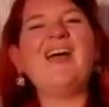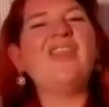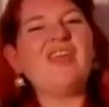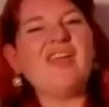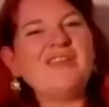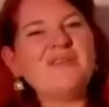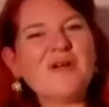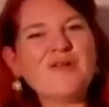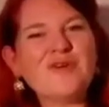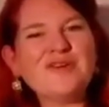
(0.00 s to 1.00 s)
Thank you,
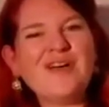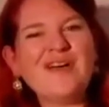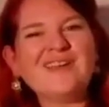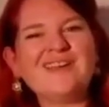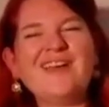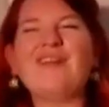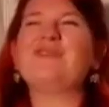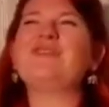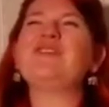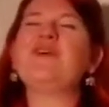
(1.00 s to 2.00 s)
Reverend Donna. I
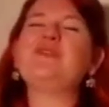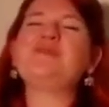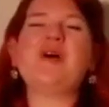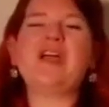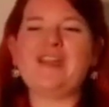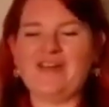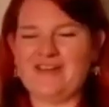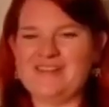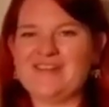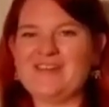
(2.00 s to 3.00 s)
was so
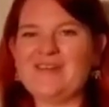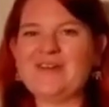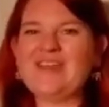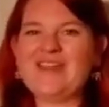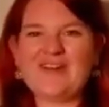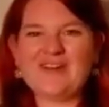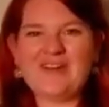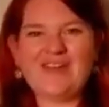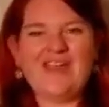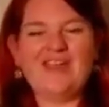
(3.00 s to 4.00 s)
inspired to
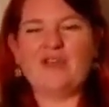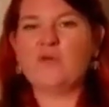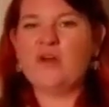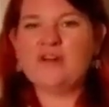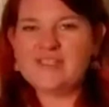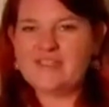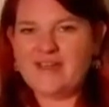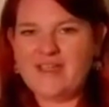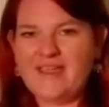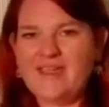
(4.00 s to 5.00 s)
hear your words
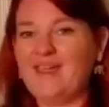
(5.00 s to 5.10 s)
today,